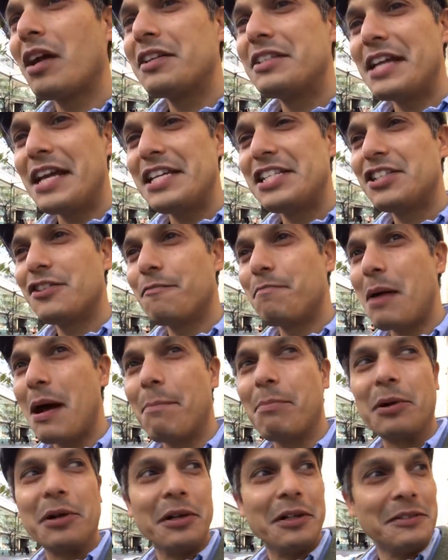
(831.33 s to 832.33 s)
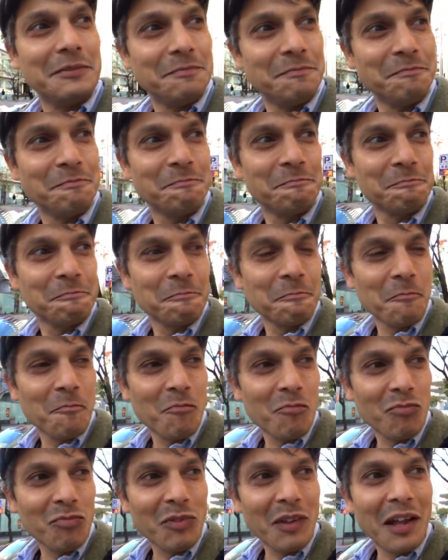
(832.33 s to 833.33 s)
Taste of pepper.
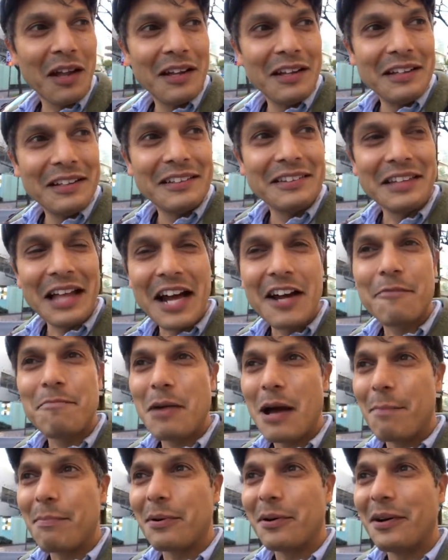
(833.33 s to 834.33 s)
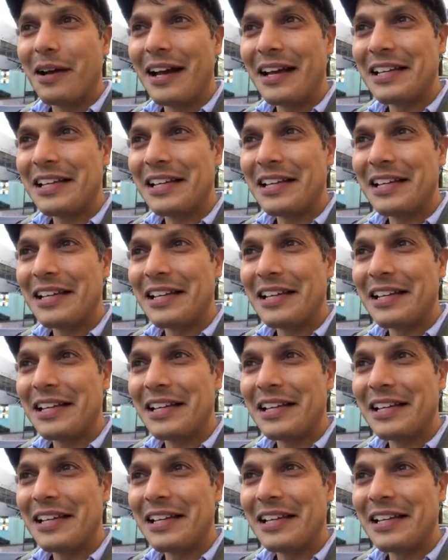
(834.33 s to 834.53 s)
A lot of pepper.